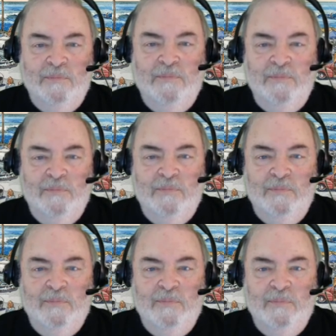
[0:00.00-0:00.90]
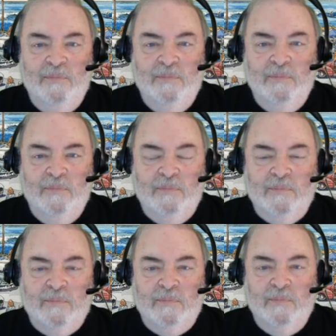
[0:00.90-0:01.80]

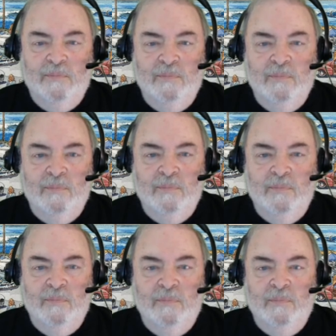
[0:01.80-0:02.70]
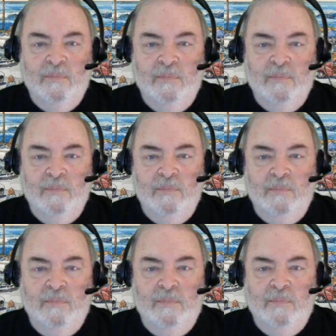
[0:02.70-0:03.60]

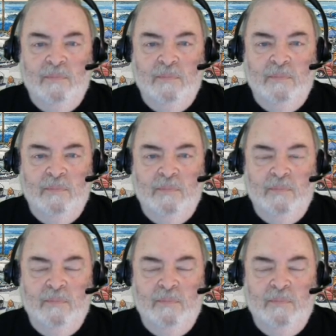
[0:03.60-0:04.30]
(not speaking)